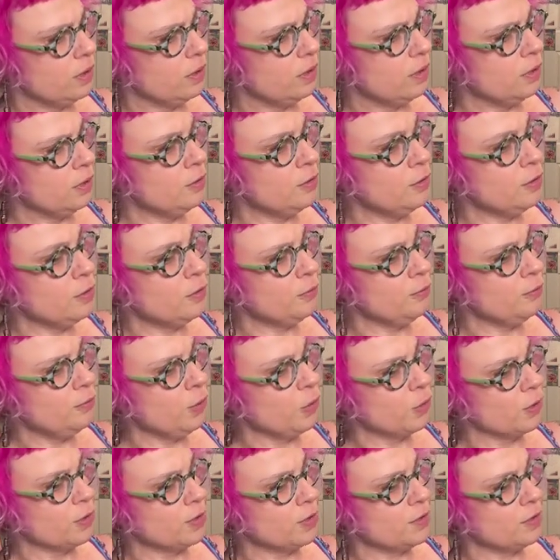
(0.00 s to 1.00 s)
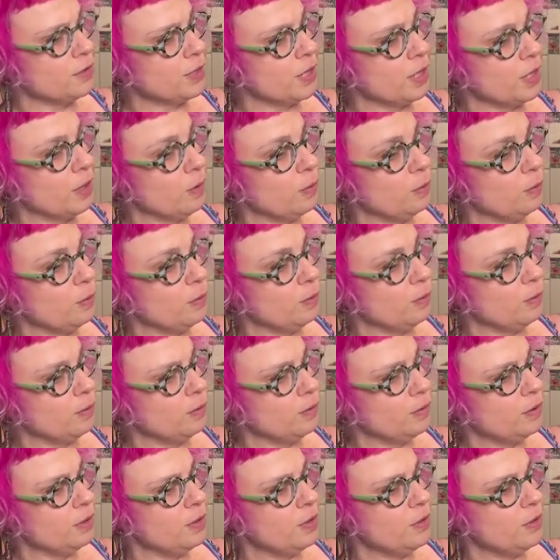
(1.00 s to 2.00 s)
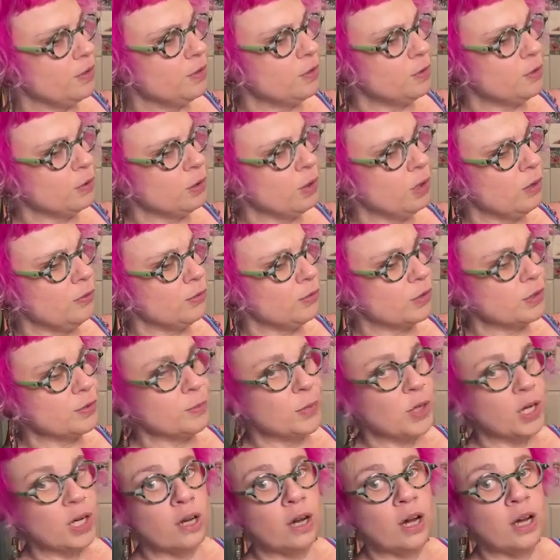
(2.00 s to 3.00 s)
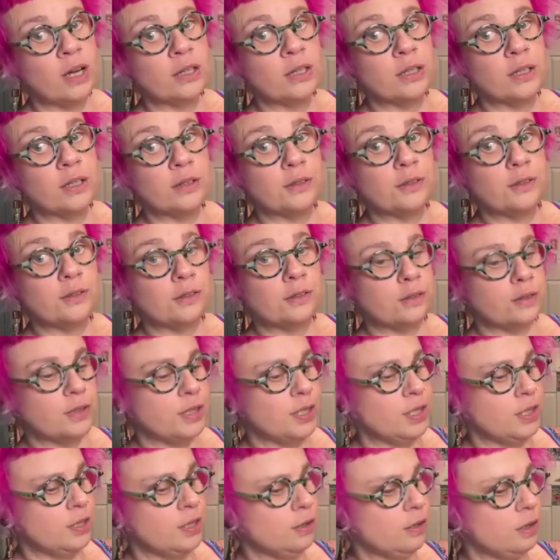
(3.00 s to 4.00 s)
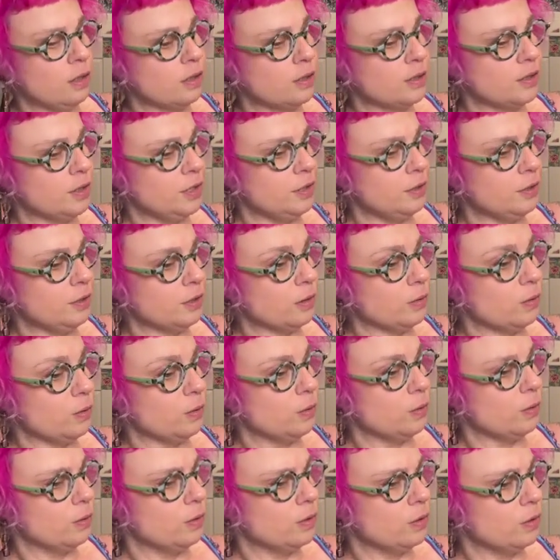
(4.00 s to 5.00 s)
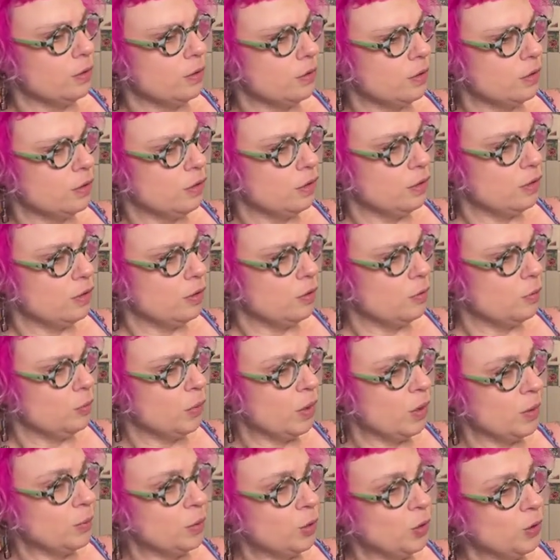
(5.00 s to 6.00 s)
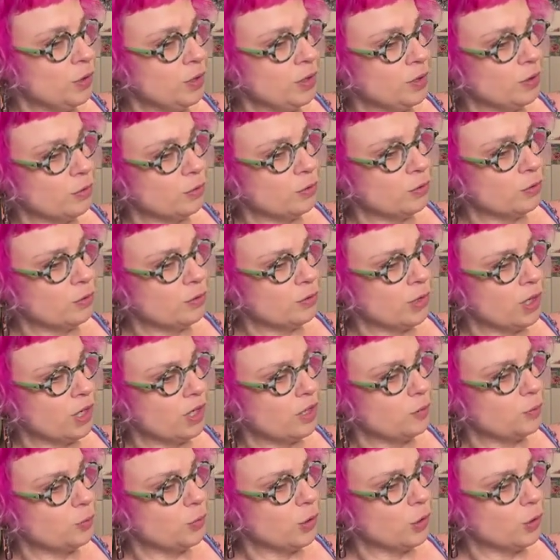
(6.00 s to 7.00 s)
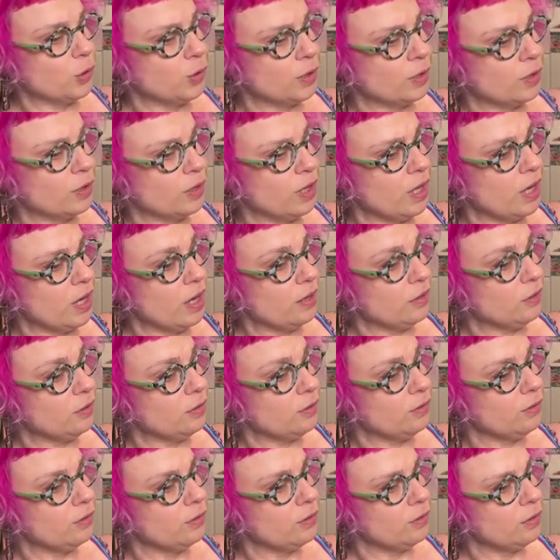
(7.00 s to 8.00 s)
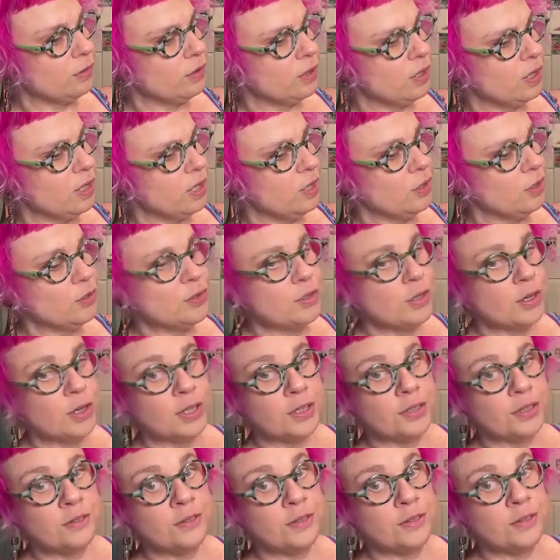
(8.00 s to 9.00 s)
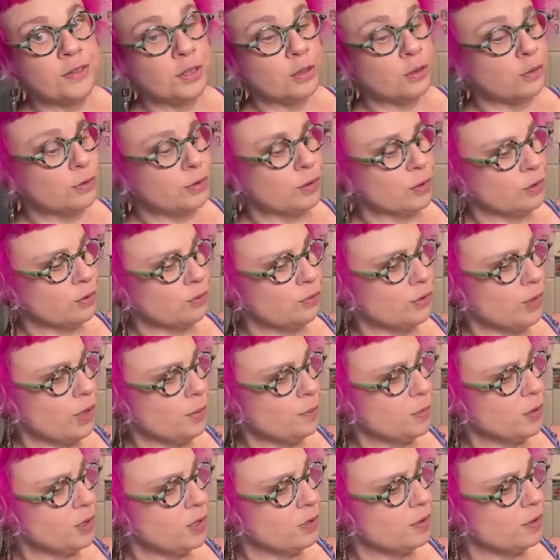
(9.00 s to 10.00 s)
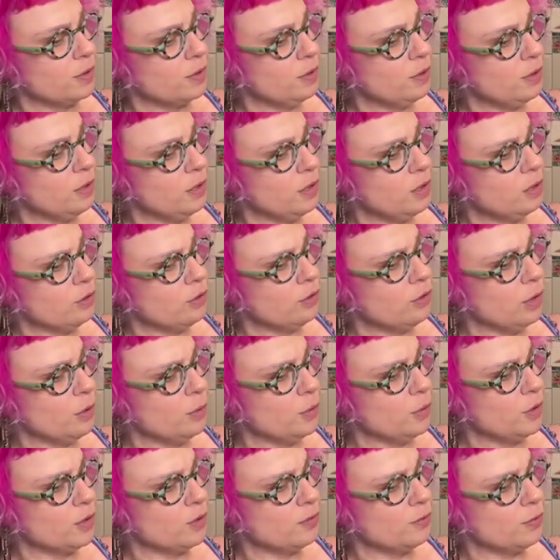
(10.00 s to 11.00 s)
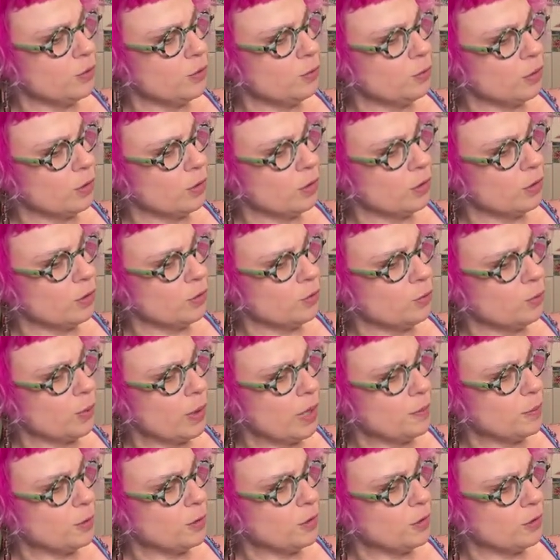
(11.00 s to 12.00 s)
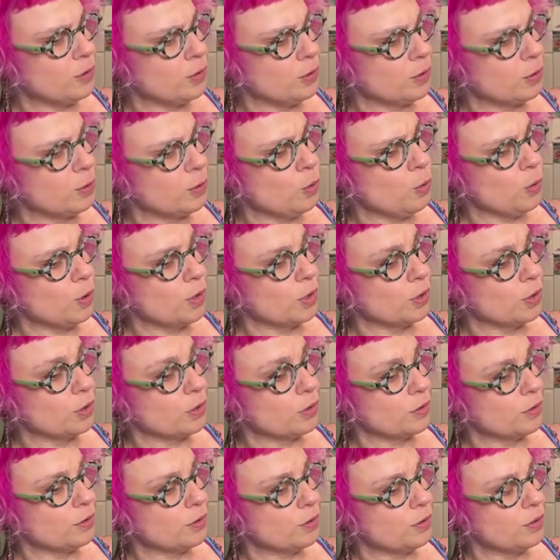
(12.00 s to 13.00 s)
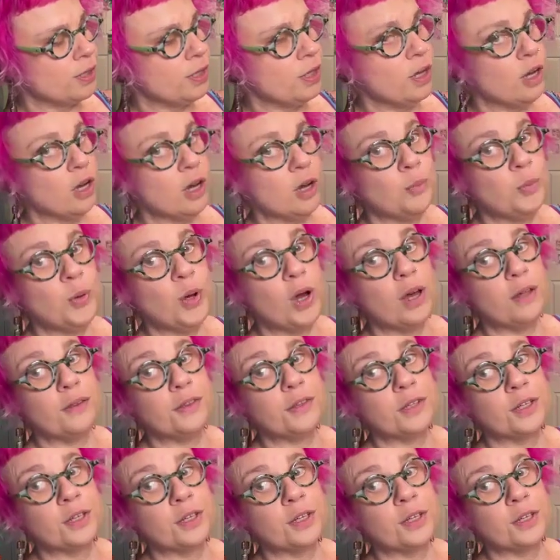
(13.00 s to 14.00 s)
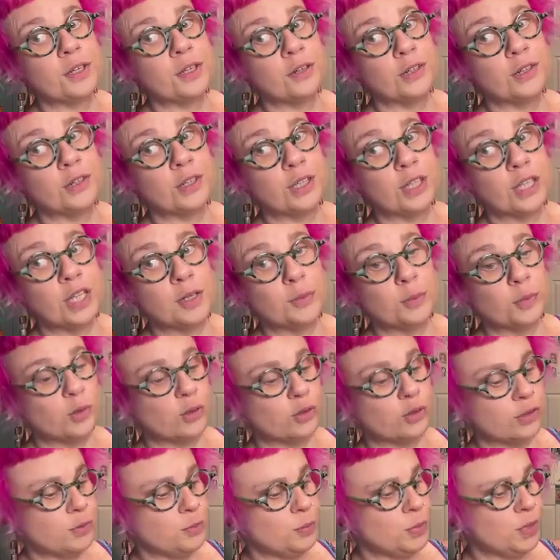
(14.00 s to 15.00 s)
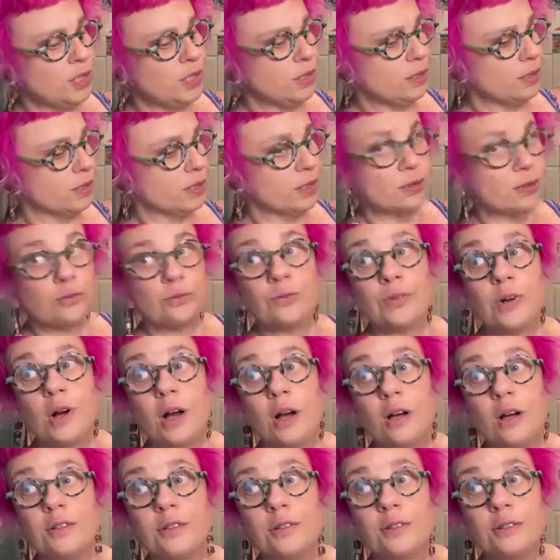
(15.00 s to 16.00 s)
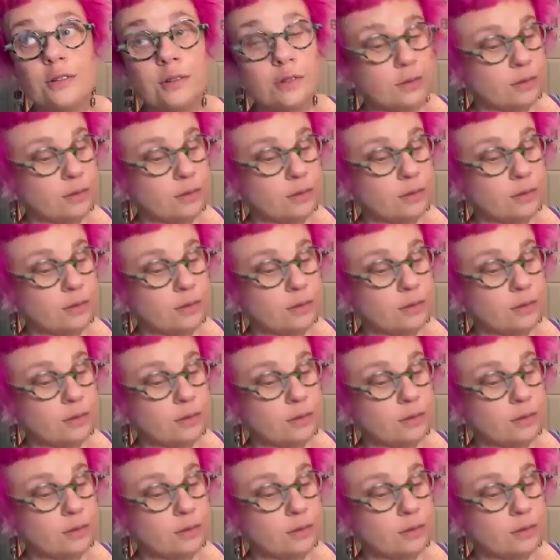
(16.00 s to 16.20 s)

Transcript: Into the forest now. Soot covers my eyelids, incognito. My boot heels grind broken glass. Airtight seal disrupted. Crumbs of soil swept to the corners. Apothecary labels peeling rot.